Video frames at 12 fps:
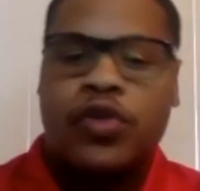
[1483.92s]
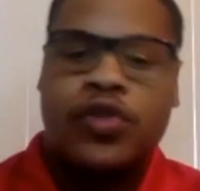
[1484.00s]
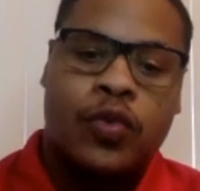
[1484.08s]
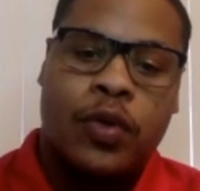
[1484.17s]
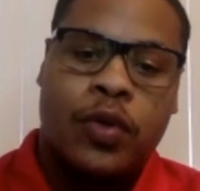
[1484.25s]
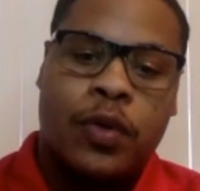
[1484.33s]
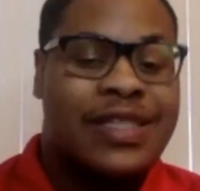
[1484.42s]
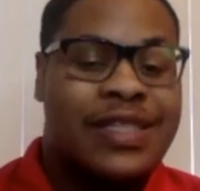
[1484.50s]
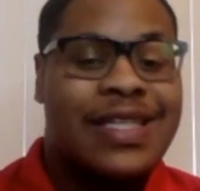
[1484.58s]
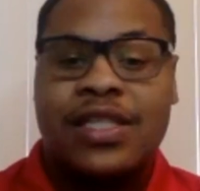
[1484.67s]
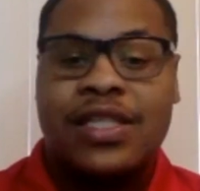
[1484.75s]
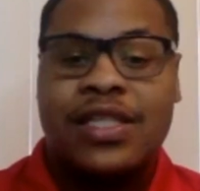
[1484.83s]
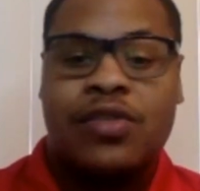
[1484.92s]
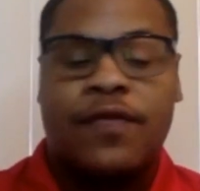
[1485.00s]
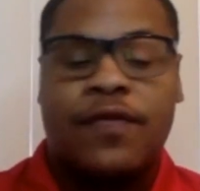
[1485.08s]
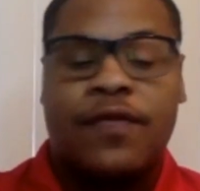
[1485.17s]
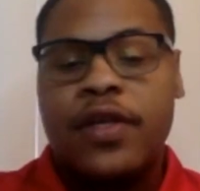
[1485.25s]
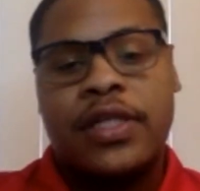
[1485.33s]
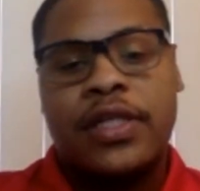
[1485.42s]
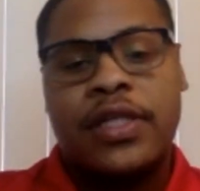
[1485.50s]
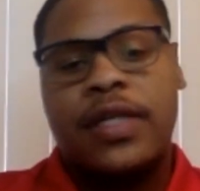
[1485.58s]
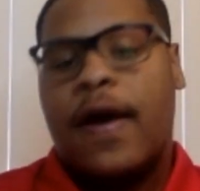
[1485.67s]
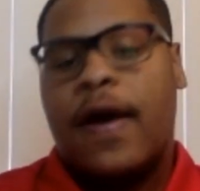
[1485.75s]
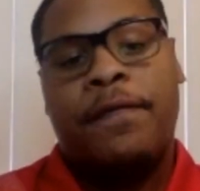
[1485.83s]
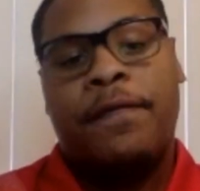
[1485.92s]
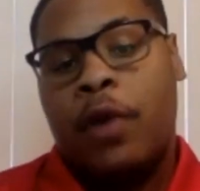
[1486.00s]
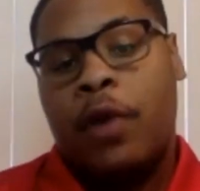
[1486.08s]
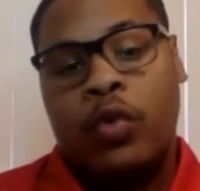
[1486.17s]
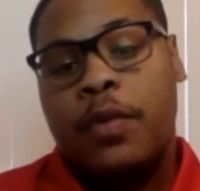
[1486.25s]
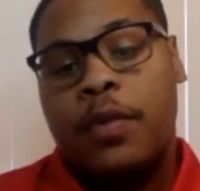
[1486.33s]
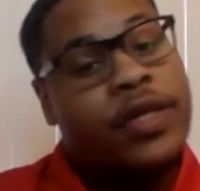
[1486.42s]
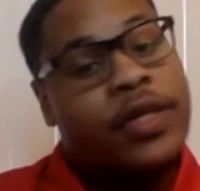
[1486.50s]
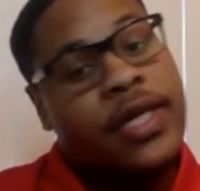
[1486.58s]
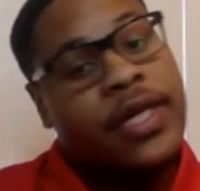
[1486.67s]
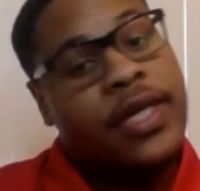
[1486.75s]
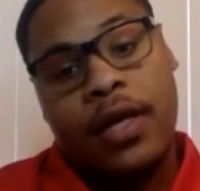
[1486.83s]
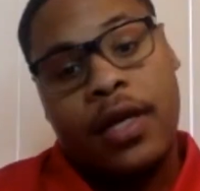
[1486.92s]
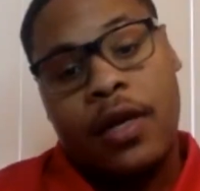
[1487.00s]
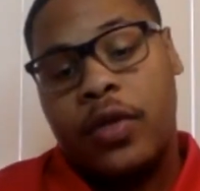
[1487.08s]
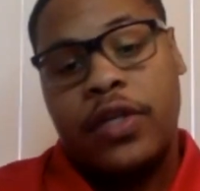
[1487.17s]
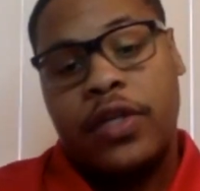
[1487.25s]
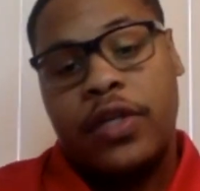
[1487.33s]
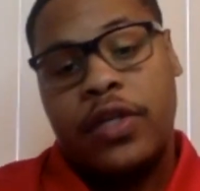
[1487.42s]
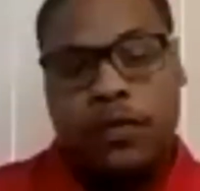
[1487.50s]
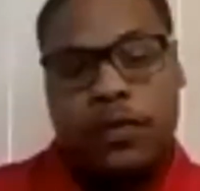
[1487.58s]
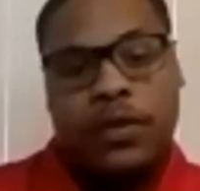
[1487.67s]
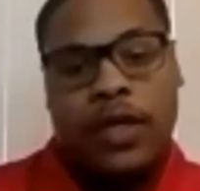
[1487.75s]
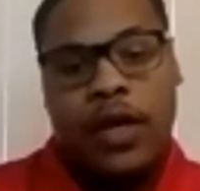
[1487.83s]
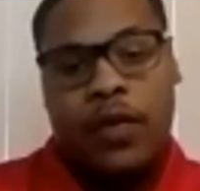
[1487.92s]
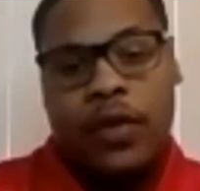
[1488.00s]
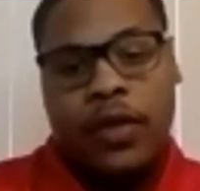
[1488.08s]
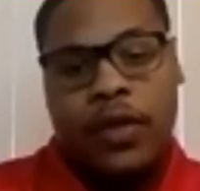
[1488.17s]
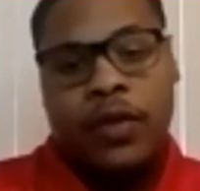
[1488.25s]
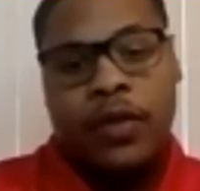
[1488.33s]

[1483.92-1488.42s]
to a prestigious university, I really appreciate it, man. I really do. I really, really